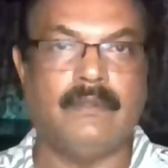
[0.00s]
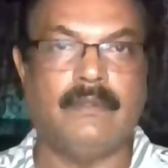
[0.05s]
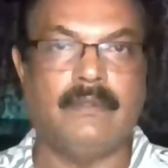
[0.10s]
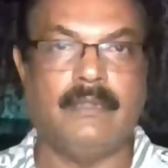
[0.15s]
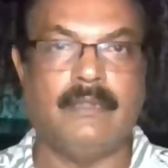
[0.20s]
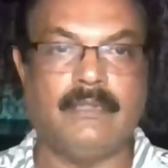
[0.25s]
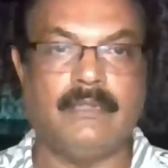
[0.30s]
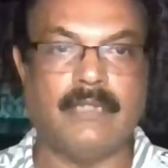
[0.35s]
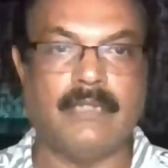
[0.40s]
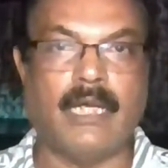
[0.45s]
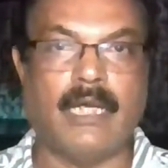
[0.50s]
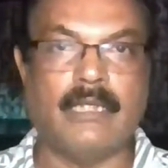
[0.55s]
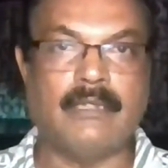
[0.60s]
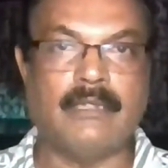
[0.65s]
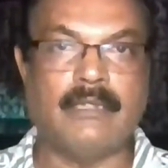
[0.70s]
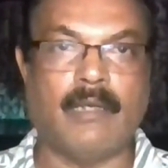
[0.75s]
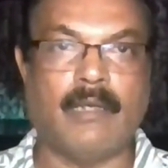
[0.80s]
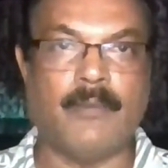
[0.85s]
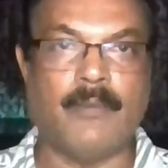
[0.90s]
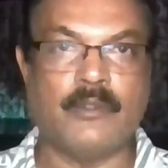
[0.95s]
The
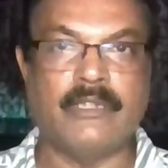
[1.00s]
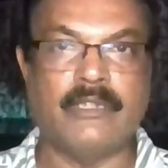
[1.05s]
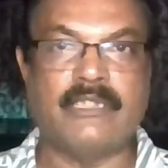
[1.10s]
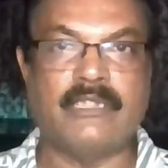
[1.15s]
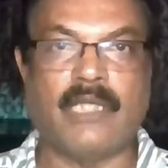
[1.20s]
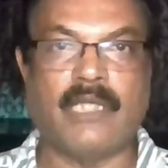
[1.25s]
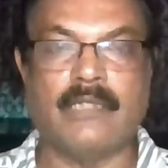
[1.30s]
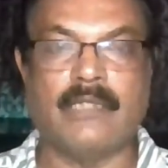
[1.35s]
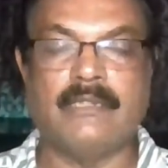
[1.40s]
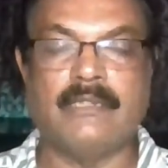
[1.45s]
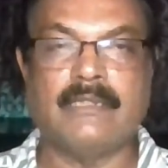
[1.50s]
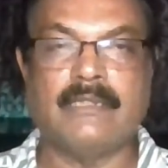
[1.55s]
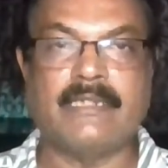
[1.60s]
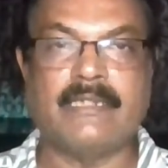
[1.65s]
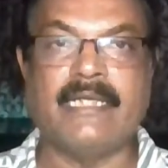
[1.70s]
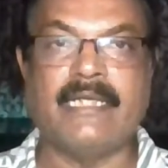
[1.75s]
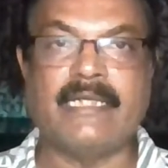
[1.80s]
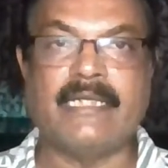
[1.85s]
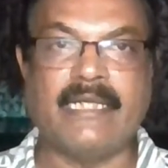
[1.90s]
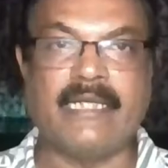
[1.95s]
opposite charges
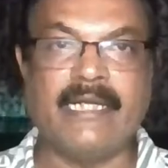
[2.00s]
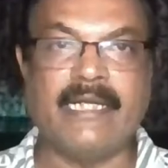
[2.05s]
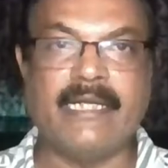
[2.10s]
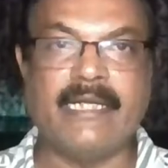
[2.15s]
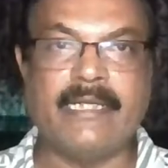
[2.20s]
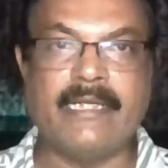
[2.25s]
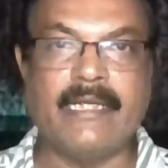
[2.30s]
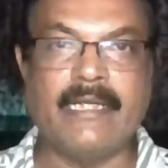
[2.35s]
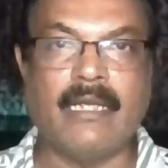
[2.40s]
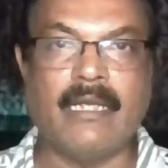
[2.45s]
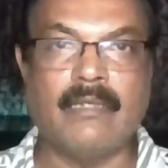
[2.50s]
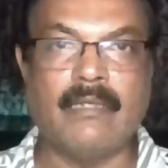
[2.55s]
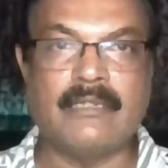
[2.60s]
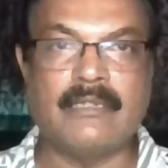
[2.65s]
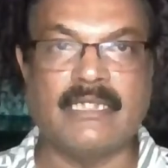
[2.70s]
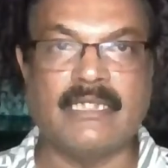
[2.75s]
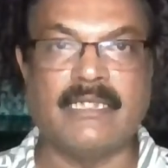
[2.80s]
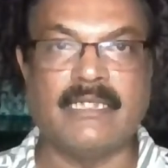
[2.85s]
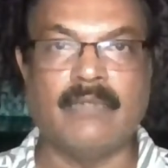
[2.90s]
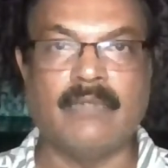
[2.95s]
get created on
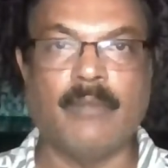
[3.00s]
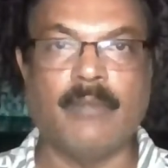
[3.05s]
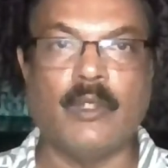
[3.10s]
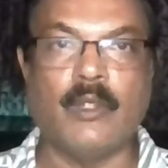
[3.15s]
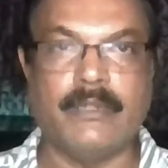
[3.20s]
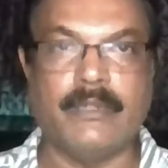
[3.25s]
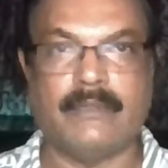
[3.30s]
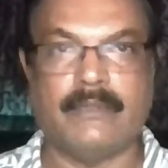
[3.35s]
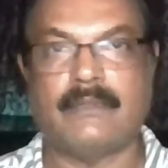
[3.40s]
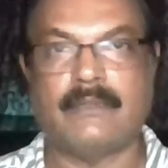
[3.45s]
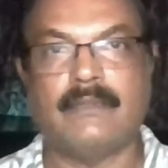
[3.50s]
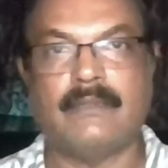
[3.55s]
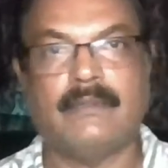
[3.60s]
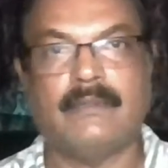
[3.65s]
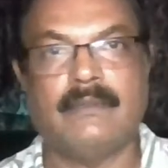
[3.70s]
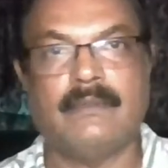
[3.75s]
certain bodies.